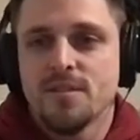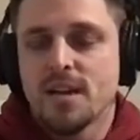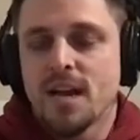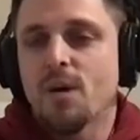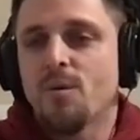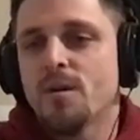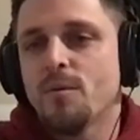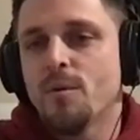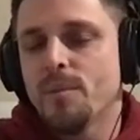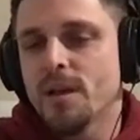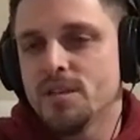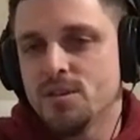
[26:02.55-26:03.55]
Like I went when
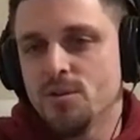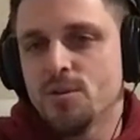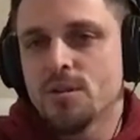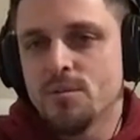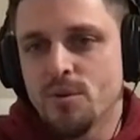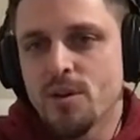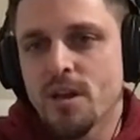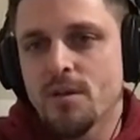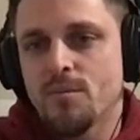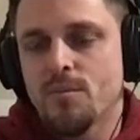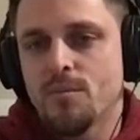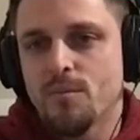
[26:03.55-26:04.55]
we played Duke in the bowl
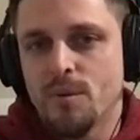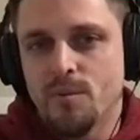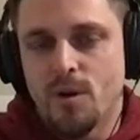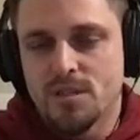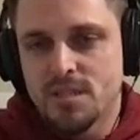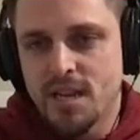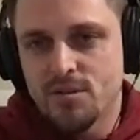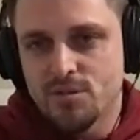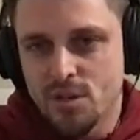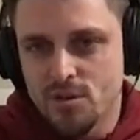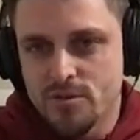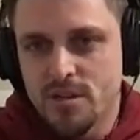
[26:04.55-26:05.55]
game. We watched Daniel
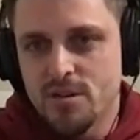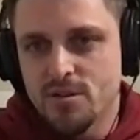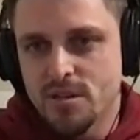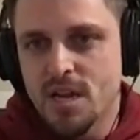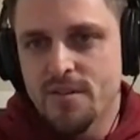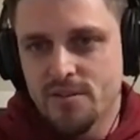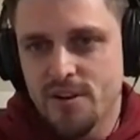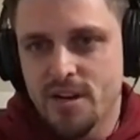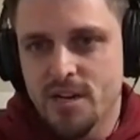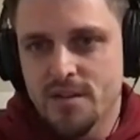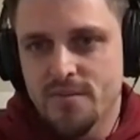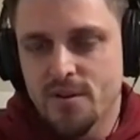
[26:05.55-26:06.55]
Jones. I know he's not having a great
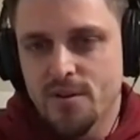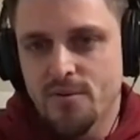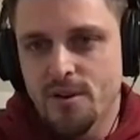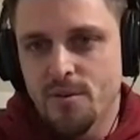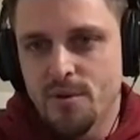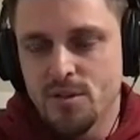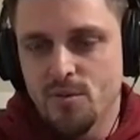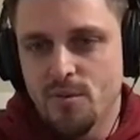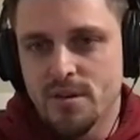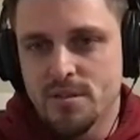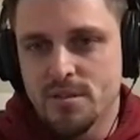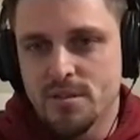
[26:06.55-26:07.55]
NFL career, but you
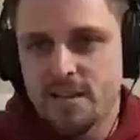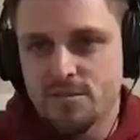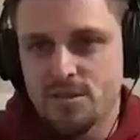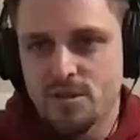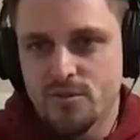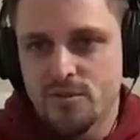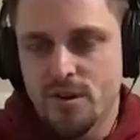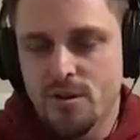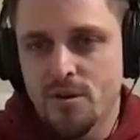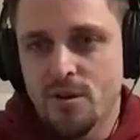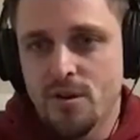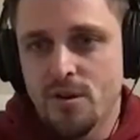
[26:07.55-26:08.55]
watched Daniel Jones
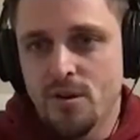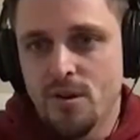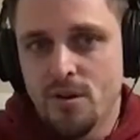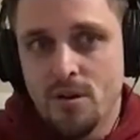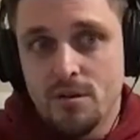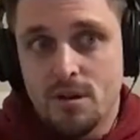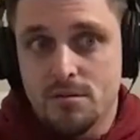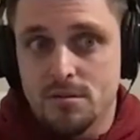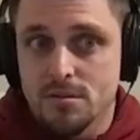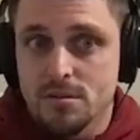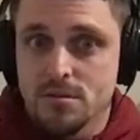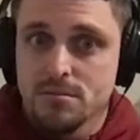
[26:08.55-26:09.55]
throw. I was
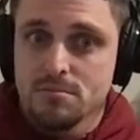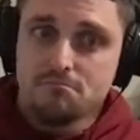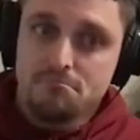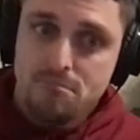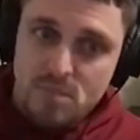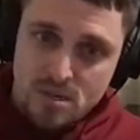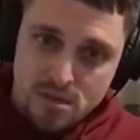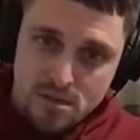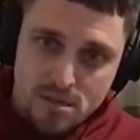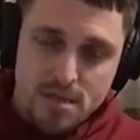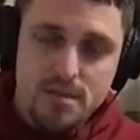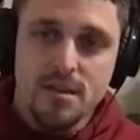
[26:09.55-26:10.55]
like, all
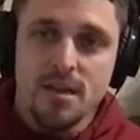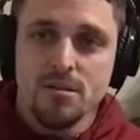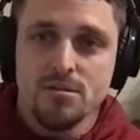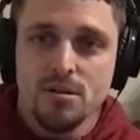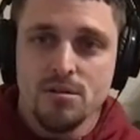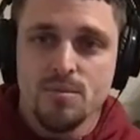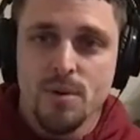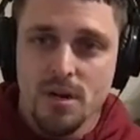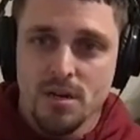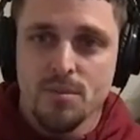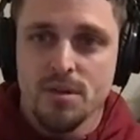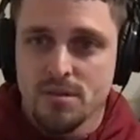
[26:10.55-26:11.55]
right, Daniel Jones is probably
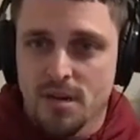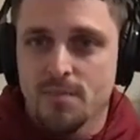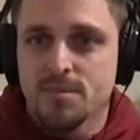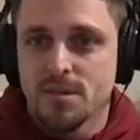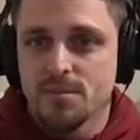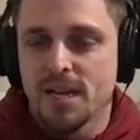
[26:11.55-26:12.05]
going to be a top 10.